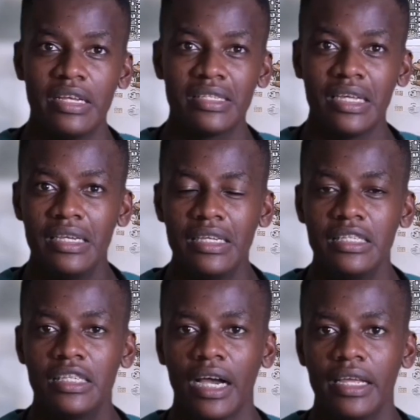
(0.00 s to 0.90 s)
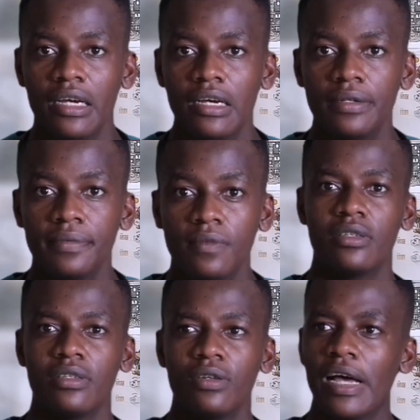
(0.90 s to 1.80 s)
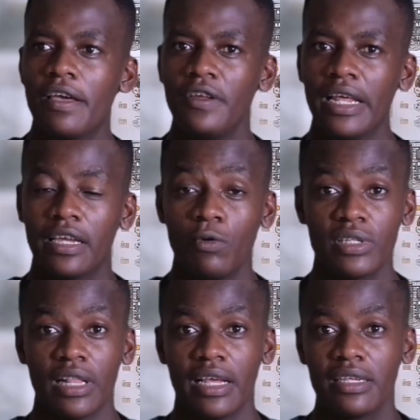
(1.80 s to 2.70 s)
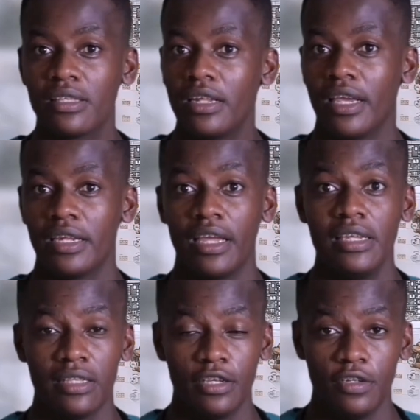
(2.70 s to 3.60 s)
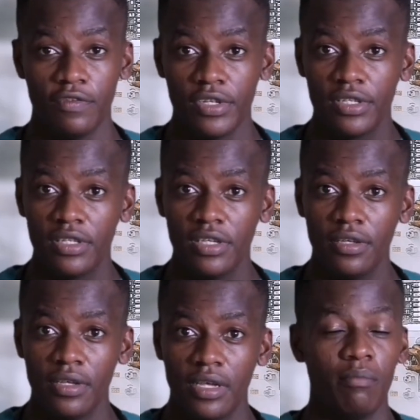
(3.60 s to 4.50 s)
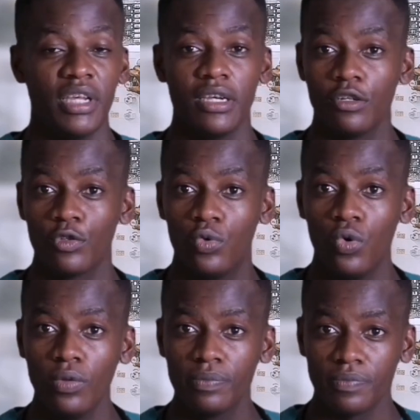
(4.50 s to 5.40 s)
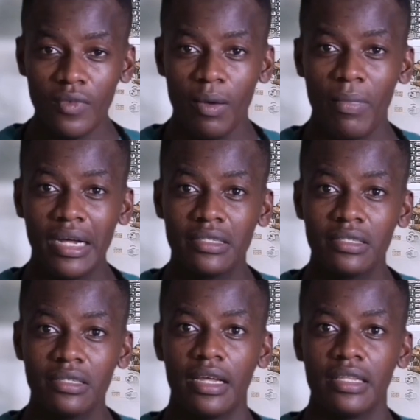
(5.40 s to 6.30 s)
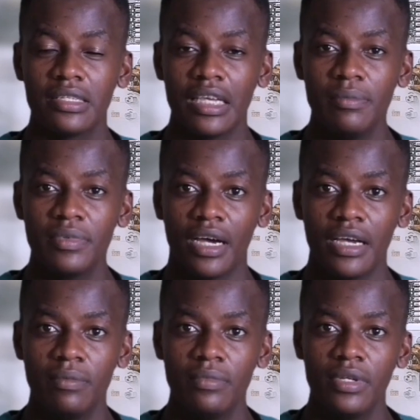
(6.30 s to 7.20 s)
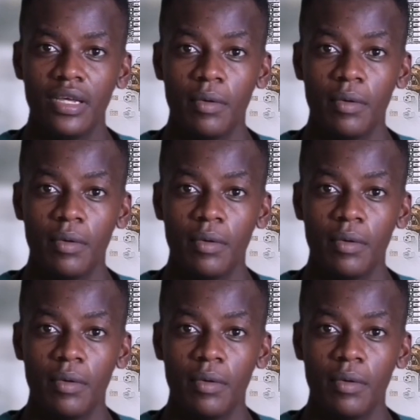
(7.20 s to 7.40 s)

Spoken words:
Studying in China, I feel like it was like studying at any other university, medical school, but at the same time,